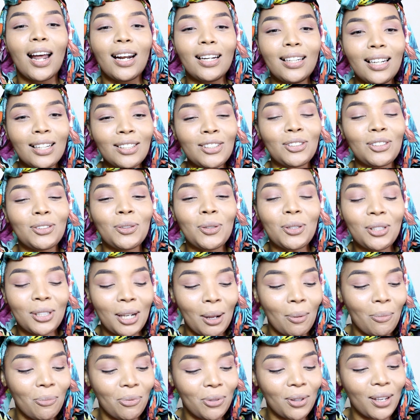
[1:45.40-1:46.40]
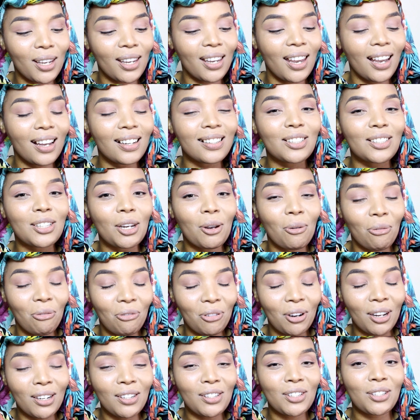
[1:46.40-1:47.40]
let's do something
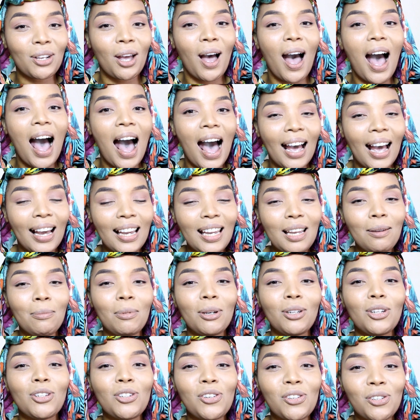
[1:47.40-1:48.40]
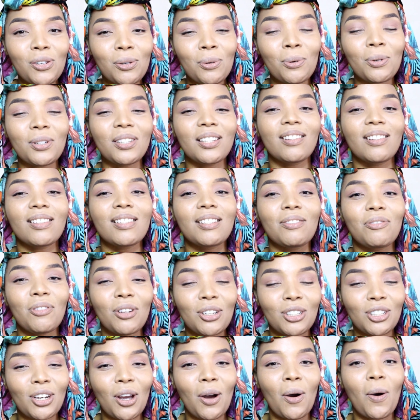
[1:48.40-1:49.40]
different. So I am going to shoot this
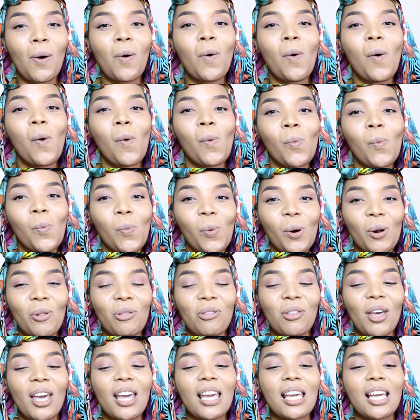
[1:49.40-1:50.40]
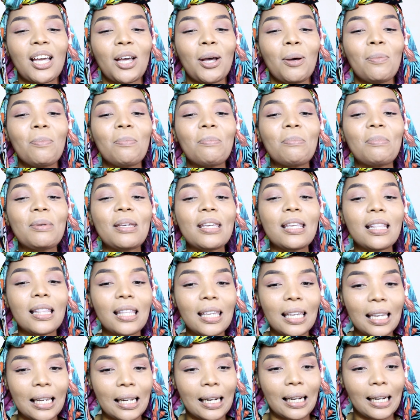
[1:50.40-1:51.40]
video with a
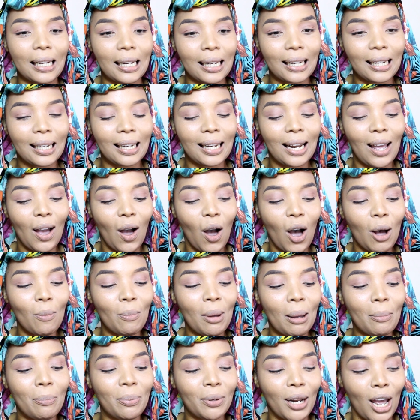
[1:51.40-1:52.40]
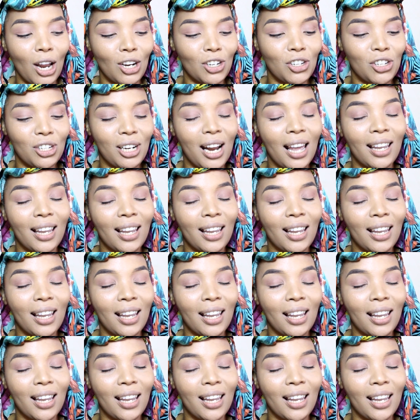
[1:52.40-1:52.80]
chameleon on my brush.